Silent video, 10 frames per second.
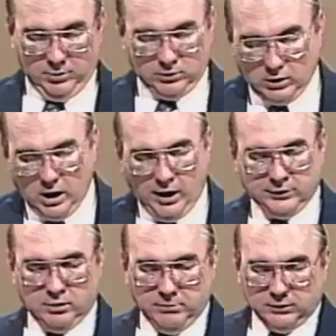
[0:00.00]
But
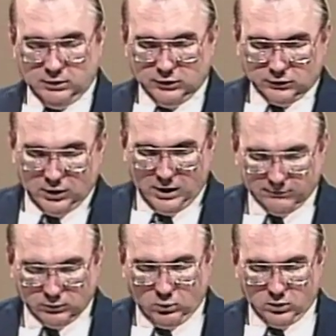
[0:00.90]
God commended His
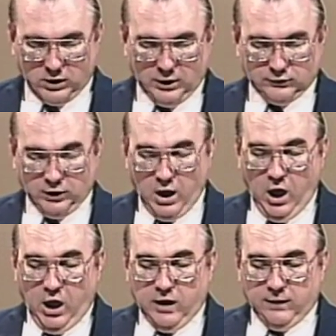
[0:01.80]
love toward us,
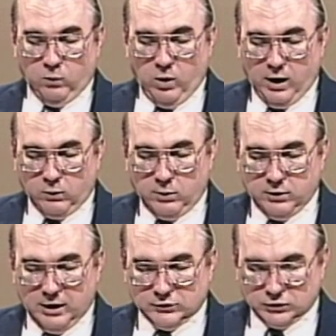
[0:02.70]
and that while we
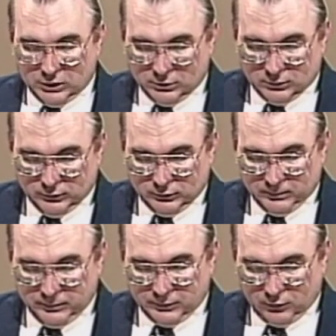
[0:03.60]
were yet
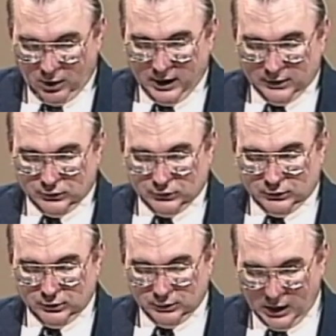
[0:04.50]
sinners,
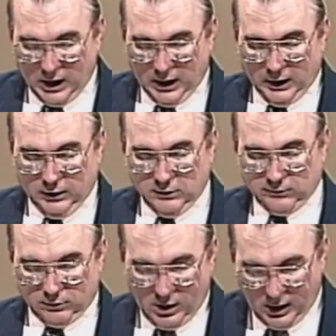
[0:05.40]
Christ died
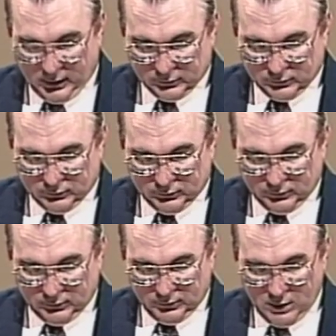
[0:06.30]
for us.
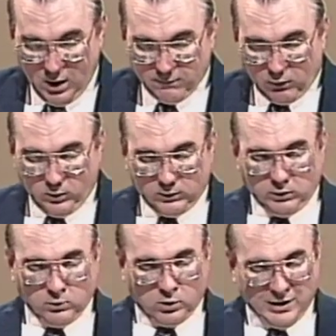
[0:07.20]
For
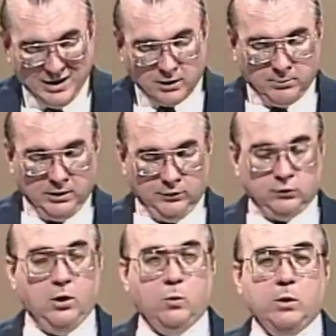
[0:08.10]
when we were
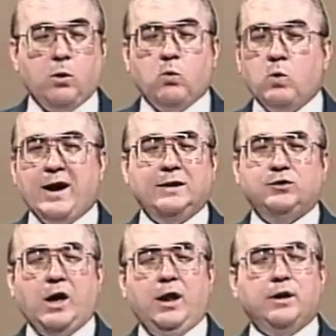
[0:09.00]
enemies, we were
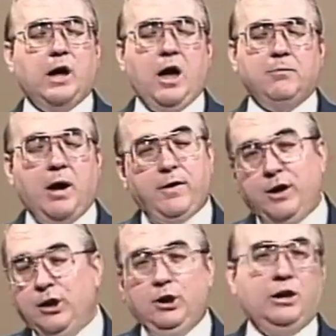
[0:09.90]
reconciled to God by
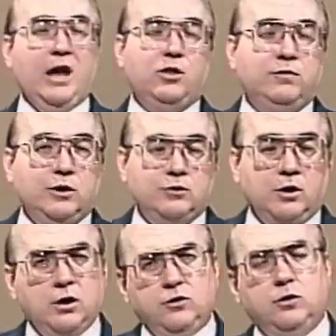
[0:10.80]
the death of His
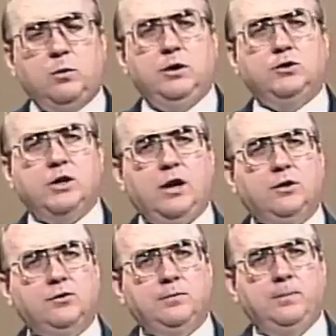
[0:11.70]
Son. See what He
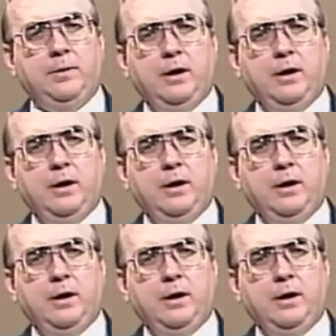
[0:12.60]
says?